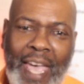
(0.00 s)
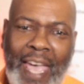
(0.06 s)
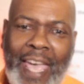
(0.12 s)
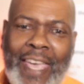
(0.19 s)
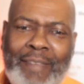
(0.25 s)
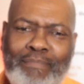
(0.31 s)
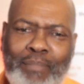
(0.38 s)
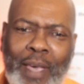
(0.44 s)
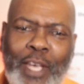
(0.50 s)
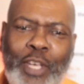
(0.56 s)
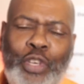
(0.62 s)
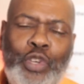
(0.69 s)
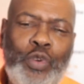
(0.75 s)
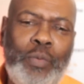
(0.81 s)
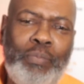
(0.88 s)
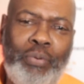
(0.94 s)
and
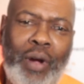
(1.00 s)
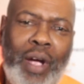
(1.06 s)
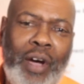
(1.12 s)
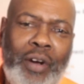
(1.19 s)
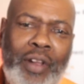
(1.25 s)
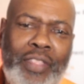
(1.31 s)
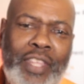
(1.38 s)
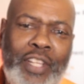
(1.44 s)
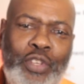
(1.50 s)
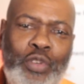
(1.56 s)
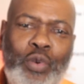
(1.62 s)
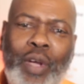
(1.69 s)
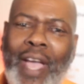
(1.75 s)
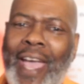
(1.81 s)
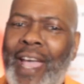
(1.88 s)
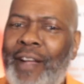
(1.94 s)
make you prouder than
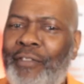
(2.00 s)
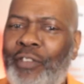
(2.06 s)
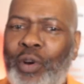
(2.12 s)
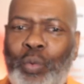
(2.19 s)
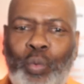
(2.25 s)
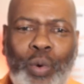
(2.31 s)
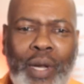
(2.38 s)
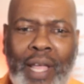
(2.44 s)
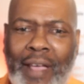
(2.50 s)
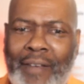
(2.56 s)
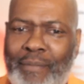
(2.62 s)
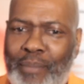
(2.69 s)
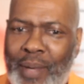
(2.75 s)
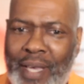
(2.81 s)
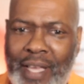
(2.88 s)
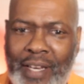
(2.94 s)
you ever would
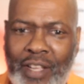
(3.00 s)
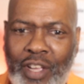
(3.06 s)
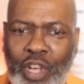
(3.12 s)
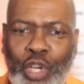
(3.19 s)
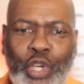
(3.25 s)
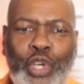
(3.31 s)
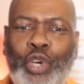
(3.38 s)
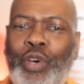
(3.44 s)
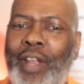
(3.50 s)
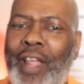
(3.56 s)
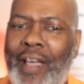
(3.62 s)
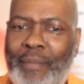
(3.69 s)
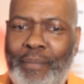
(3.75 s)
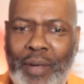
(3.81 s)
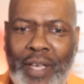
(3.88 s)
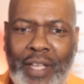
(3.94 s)
have been, could
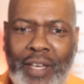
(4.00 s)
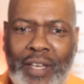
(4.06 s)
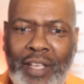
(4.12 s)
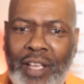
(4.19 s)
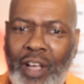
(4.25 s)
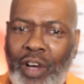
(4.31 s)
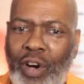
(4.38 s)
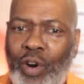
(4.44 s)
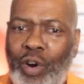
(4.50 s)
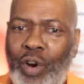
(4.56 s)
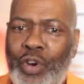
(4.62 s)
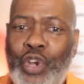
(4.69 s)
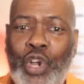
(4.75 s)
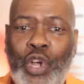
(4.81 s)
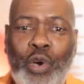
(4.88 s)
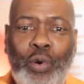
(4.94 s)
have been, or
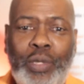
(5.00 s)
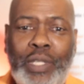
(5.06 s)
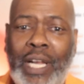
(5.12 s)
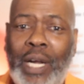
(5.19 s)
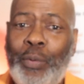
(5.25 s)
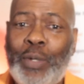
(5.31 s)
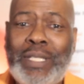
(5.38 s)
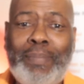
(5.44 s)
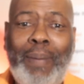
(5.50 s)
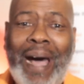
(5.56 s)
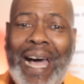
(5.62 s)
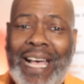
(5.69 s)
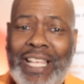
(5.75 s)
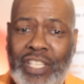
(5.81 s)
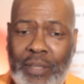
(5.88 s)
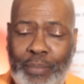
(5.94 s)
known that it was
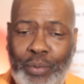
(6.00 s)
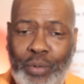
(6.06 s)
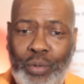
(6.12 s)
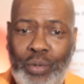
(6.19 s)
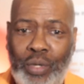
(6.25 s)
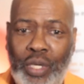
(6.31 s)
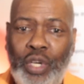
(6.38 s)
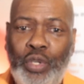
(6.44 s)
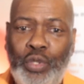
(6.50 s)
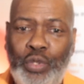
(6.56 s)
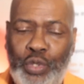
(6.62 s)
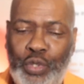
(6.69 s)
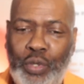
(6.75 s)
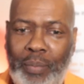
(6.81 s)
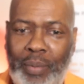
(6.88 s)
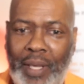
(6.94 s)
possible
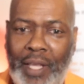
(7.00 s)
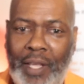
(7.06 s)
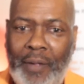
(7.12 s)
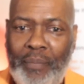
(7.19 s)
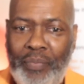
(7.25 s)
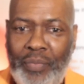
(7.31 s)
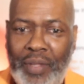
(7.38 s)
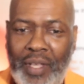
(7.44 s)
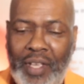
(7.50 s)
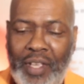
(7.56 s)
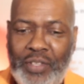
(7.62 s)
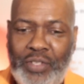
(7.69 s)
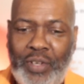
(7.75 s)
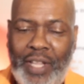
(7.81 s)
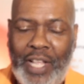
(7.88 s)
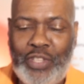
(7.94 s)
to be.
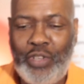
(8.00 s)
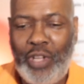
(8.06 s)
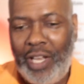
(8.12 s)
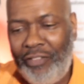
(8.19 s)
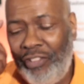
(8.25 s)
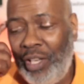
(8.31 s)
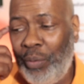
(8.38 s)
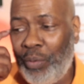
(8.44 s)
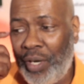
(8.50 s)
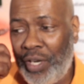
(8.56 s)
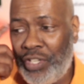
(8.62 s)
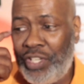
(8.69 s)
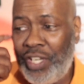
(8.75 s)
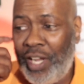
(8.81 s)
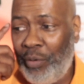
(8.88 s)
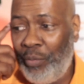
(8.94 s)
So that's all I really want to
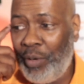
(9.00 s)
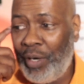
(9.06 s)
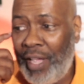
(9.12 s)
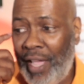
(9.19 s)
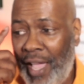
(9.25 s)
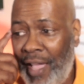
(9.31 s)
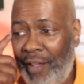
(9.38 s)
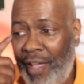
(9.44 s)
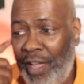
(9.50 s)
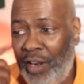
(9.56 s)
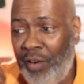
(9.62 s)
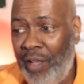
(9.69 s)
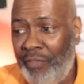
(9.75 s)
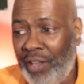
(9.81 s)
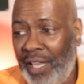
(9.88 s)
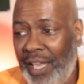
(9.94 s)
share. I
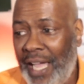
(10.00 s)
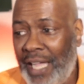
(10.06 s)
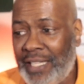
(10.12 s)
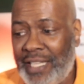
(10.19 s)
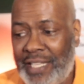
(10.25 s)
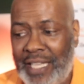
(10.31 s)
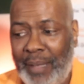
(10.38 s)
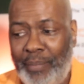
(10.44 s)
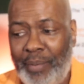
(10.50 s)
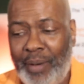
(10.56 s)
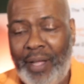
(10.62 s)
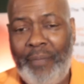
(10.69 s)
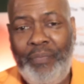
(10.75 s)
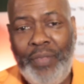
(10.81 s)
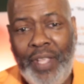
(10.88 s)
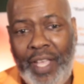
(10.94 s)
don't have a lot to say,
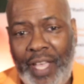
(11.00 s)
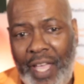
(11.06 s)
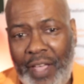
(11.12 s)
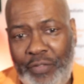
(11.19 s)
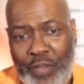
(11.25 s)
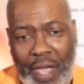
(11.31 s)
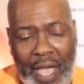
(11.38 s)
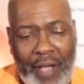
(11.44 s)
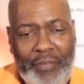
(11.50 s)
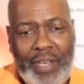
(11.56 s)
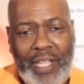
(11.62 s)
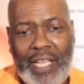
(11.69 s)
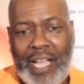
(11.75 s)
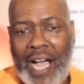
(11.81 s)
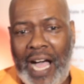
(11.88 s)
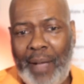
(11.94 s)
but if you have
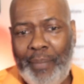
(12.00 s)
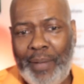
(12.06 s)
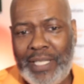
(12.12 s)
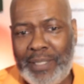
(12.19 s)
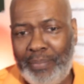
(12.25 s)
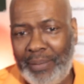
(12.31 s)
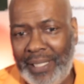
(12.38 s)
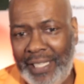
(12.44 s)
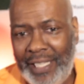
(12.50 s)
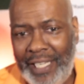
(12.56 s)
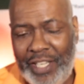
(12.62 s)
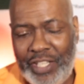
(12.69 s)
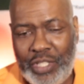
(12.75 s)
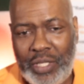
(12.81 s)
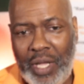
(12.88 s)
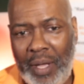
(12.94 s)
any comments,
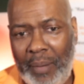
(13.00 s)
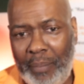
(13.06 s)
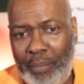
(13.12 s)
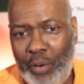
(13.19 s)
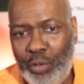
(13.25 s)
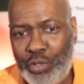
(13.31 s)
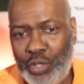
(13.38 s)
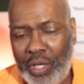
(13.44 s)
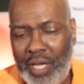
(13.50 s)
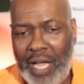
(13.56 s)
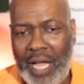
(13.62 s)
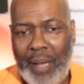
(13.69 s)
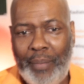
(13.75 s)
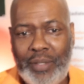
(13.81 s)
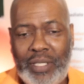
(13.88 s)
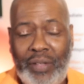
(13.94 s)
please post your
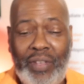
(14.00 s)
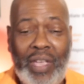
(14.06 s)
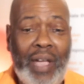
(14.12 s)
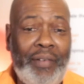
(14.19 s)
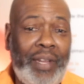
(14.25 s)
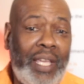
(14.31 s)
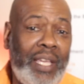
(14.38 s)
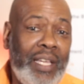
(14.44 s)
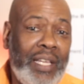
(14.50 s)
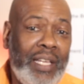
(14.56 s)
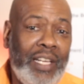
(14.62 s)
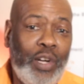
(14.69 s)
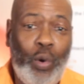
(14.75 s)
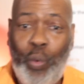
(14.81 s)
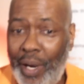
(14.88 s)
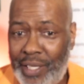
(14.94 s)
comments. If you have any
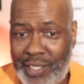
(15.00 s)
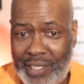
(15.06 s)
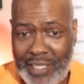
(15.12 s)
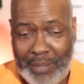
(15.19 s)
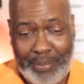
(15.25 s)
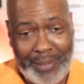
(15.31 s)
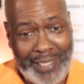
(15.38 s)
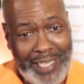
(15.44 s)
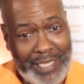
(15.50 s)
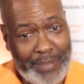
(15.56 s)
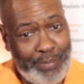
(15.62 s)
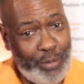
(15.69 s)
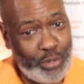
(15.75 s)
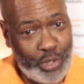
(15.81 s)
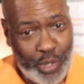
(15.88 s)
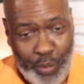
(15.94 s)
questions, please
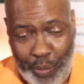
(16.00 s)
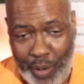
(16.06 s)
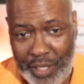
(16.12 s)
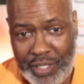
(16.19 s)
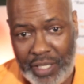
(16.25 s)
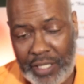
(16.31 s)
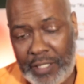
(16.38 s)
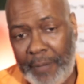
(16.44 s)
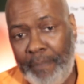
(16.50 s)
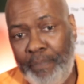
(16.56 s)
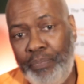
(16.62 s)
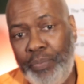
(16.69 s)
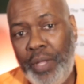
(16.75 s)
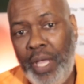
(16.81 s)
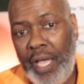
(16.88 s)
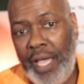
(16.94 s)
post your questions.
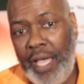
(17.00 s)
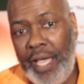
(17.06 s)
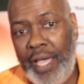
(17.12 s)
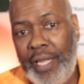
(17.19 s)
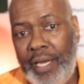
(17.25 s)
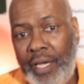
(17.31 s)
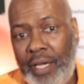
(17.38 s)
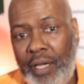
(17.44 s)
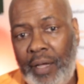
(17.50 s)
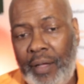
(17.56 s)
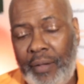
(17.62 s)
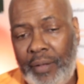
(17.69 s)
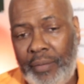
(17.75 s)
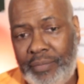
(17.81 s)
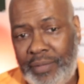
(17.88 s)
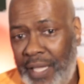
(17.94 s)
And
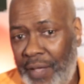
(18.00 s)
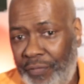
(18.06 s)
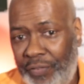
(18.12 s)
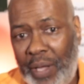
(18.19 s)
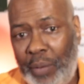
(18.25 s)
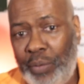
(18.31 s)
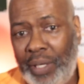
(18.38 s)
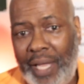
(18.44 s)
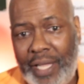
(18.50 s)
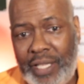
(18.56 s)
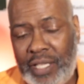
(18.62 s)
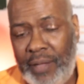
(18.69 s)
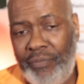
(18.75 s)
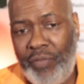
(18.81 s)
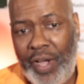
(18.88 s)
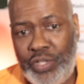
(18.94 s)
definitely, I would like
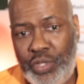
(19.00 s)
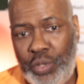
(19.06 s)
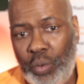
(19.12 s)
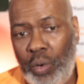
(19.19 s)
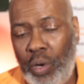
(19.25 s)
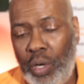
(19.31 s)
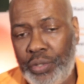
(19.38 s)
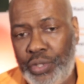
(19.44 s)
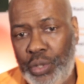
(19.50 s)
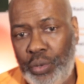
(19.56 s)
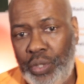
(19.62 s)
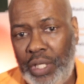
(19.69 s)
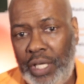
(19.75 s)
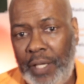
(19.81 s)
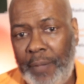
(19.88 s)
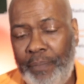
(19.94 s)
to invite you all to
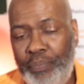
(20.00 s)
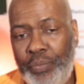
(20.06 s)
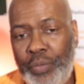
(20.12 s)
the